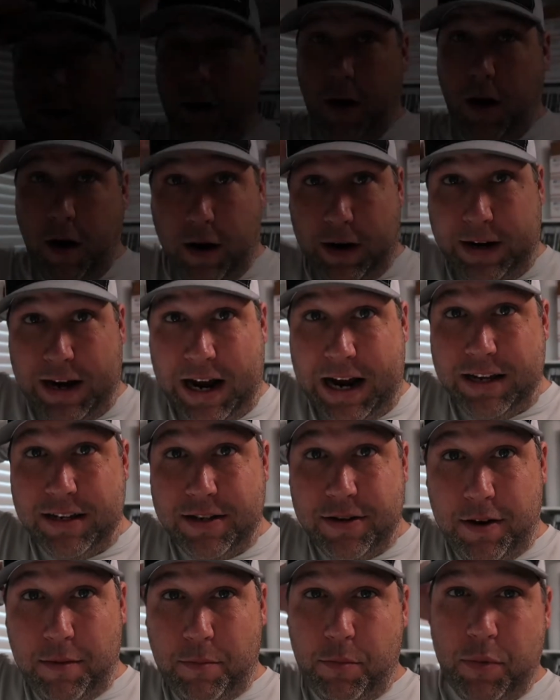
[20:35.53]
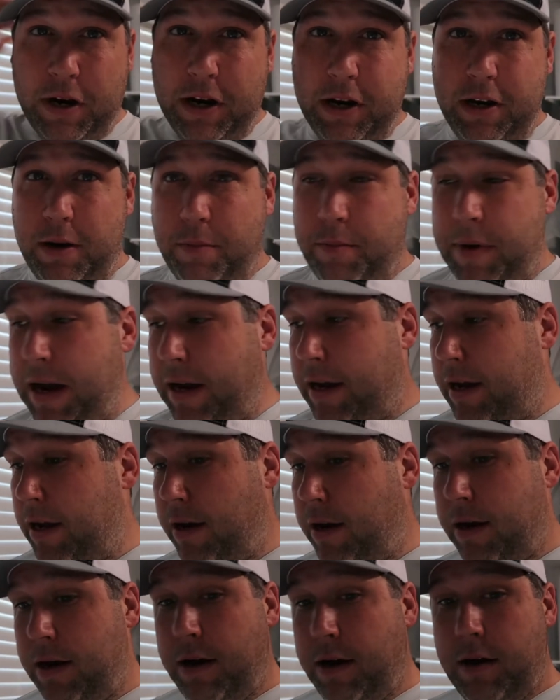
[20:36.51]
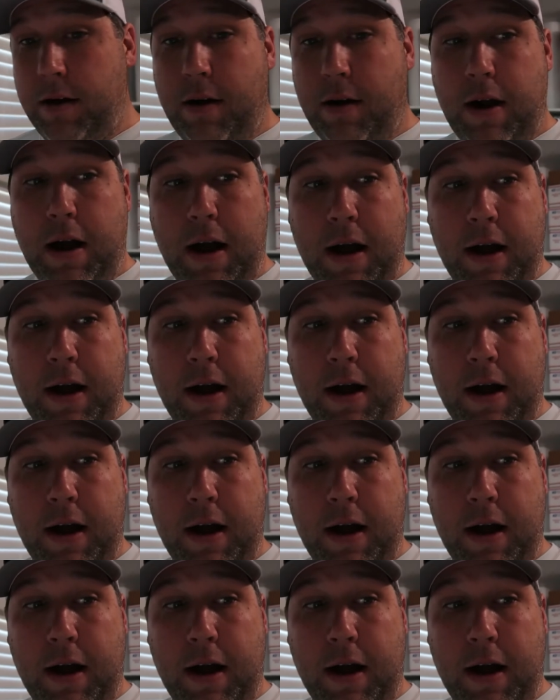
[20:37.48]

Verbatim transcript: All right, guys, so I'm bringing you back in here.